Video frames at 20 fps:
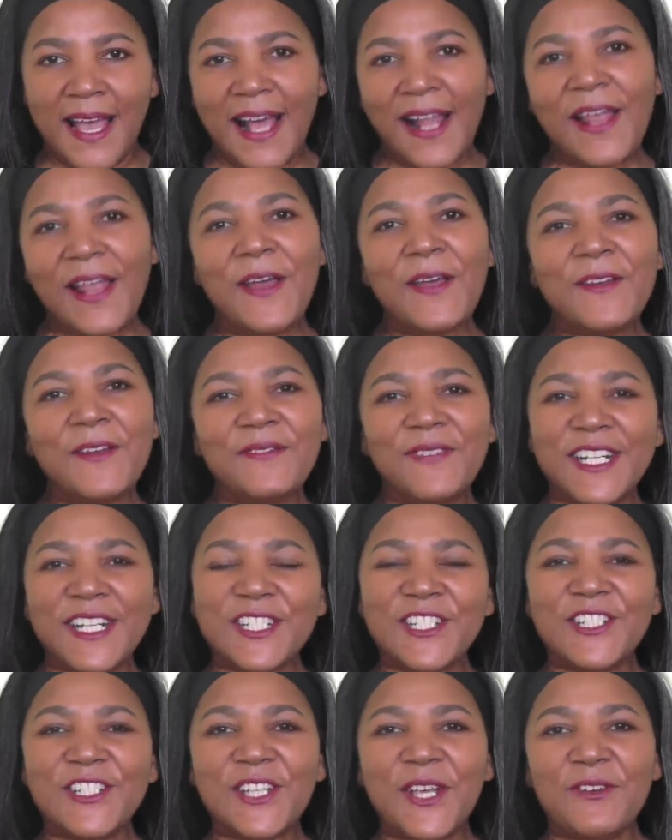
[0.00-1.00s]
Hello
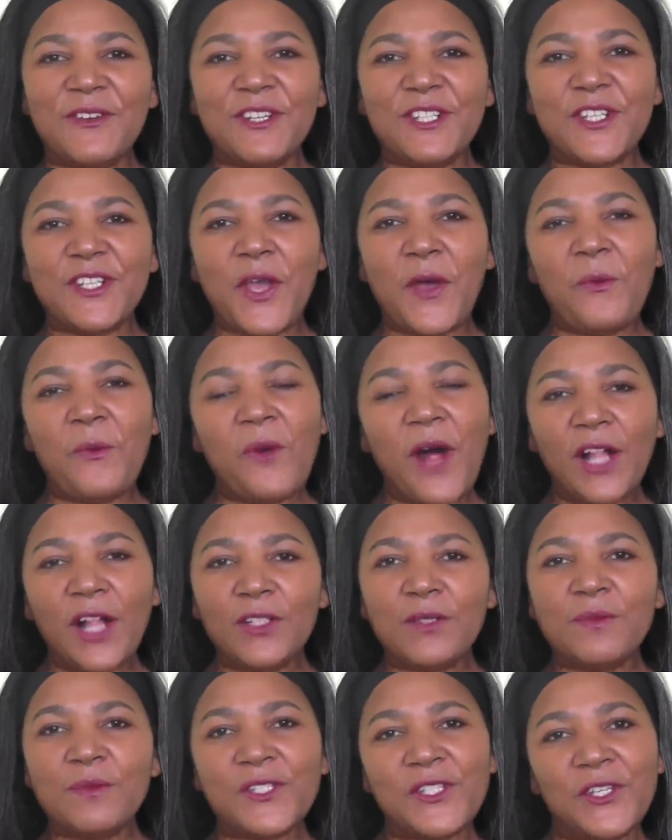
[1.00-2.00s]
fashion sewers, and
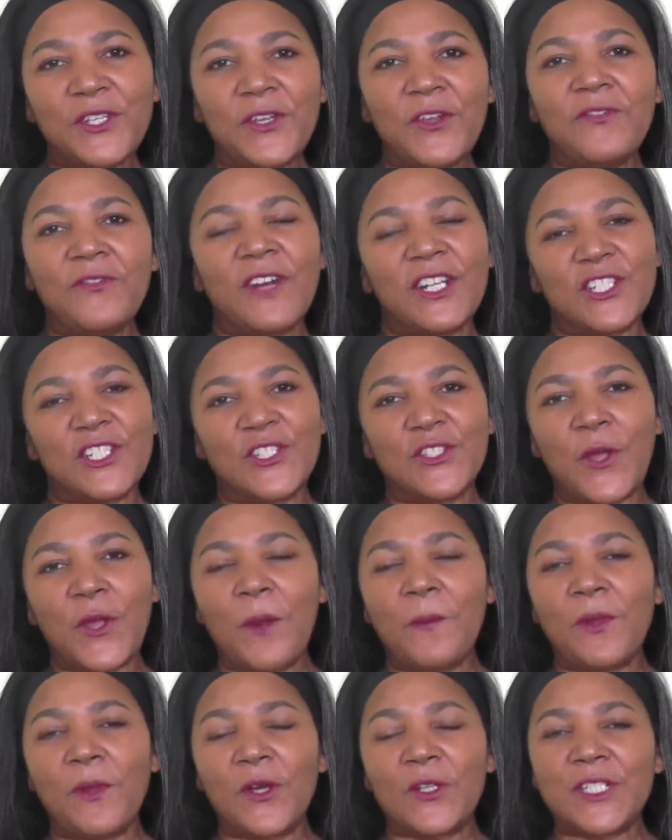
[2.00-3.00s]
welcome to Fashion
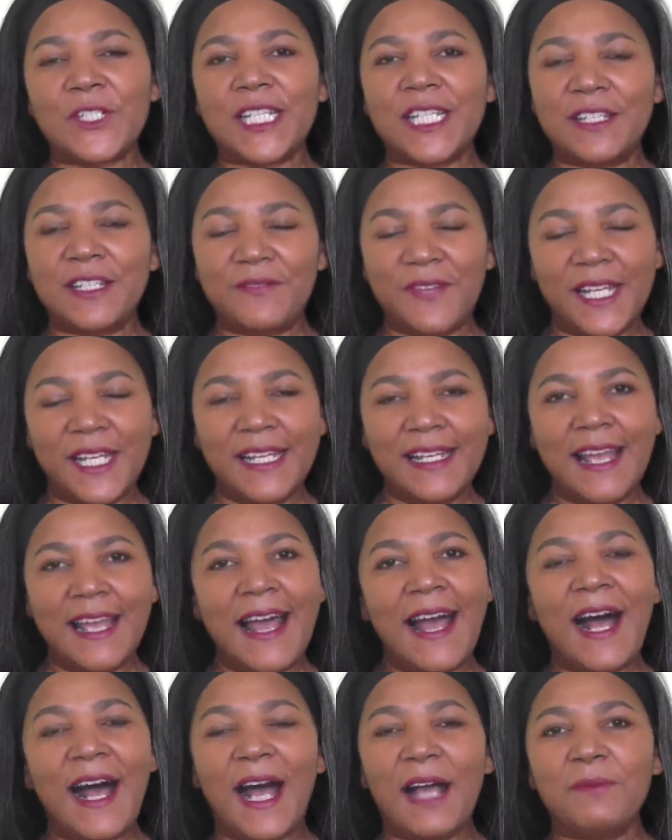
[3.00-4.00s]
Sewing Blog T V.
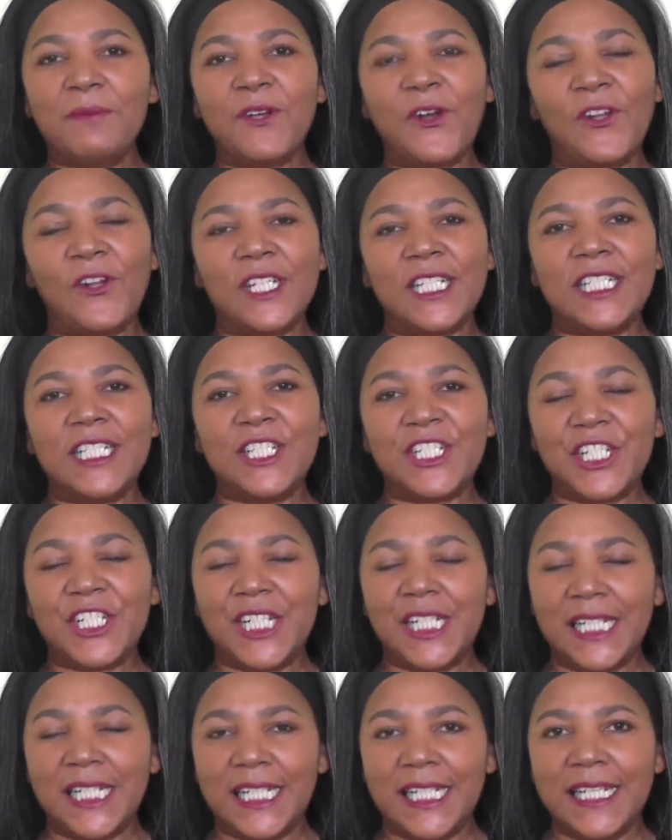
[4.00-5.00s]
I'm Colleen
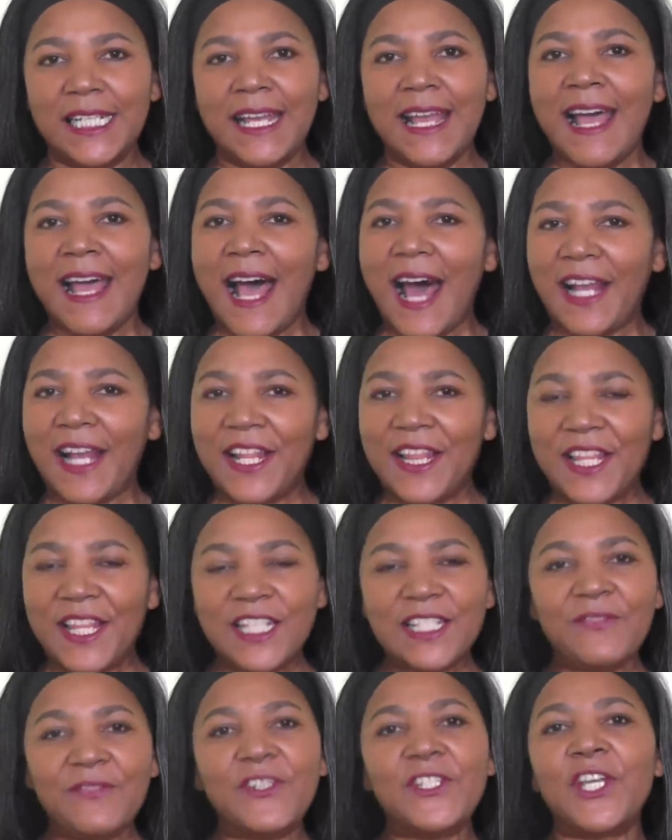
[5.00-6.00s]
G Lea, and in
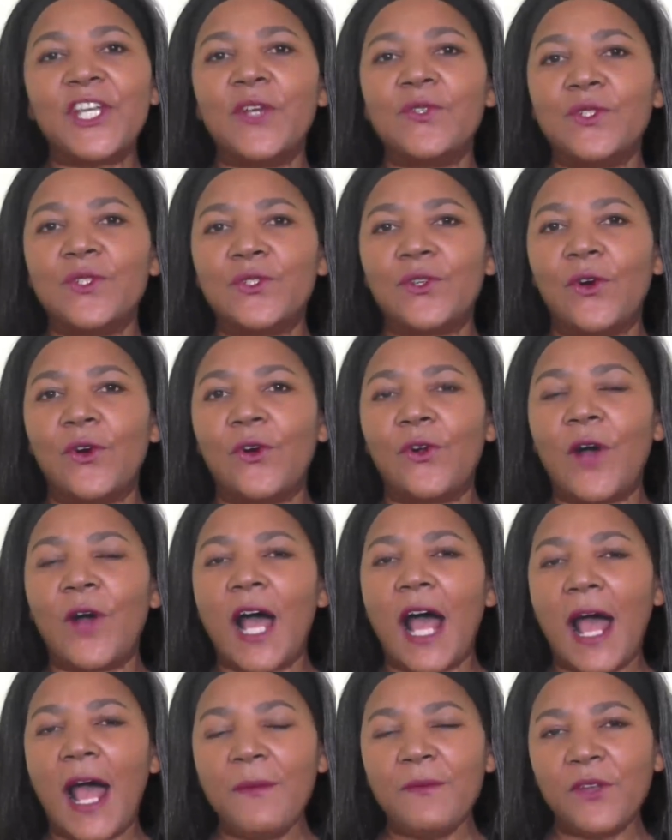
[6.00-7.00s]
this video tutorial
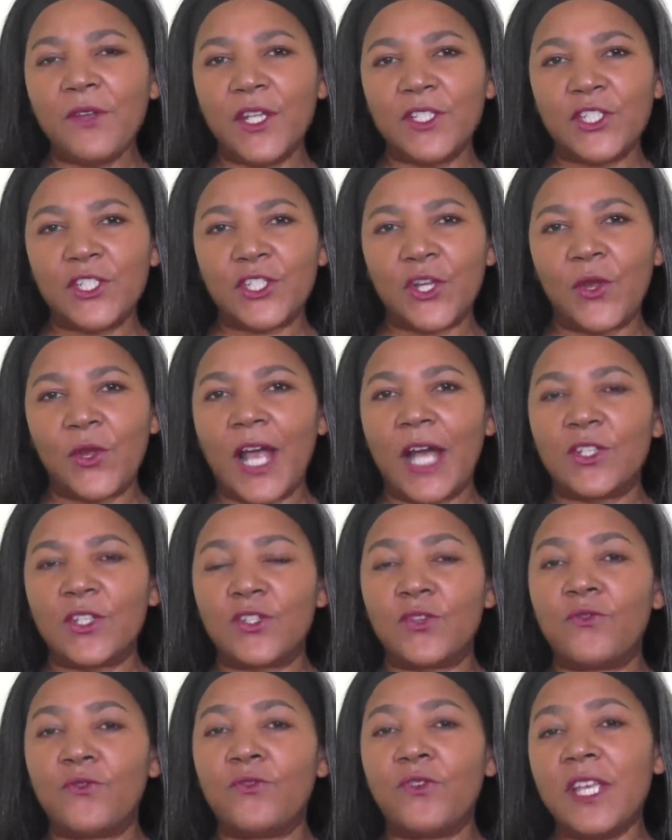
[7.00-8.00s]
I'm going to show you how
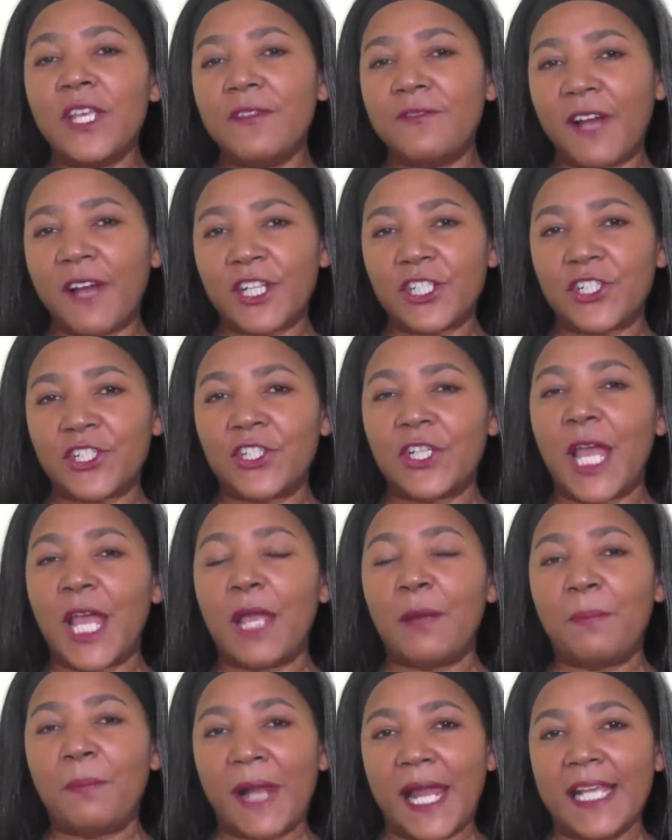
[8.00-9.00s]
to refashion
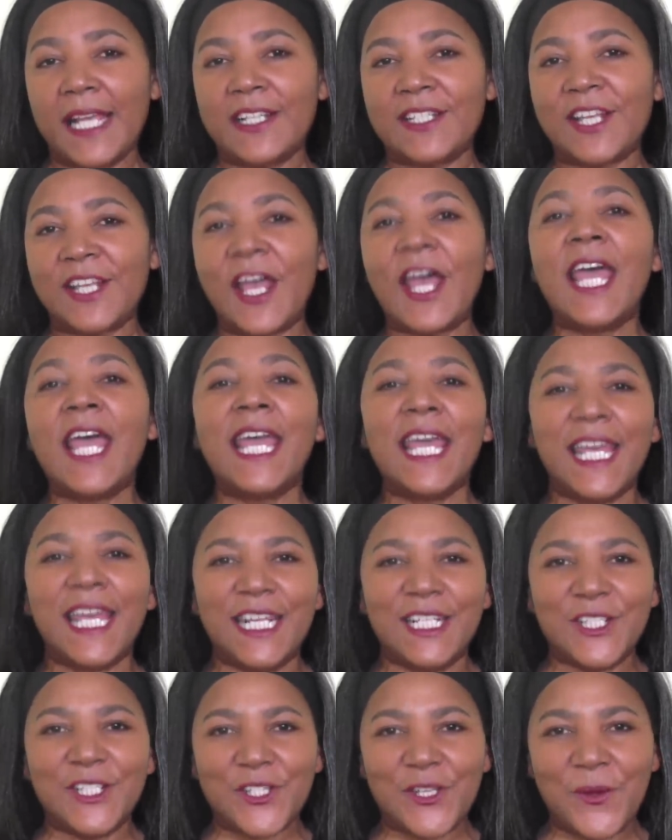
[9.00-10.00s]
a blazer
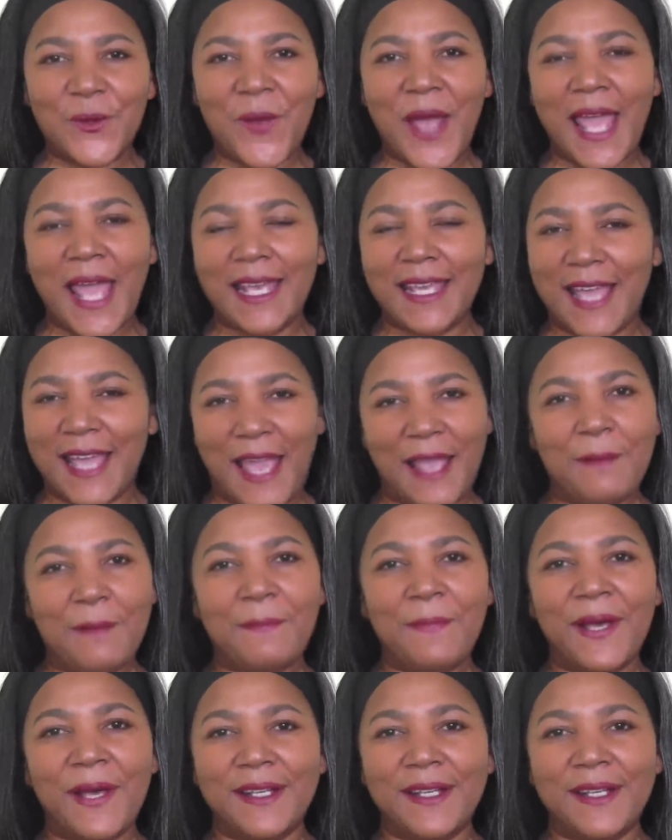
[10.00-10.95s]
into a cape.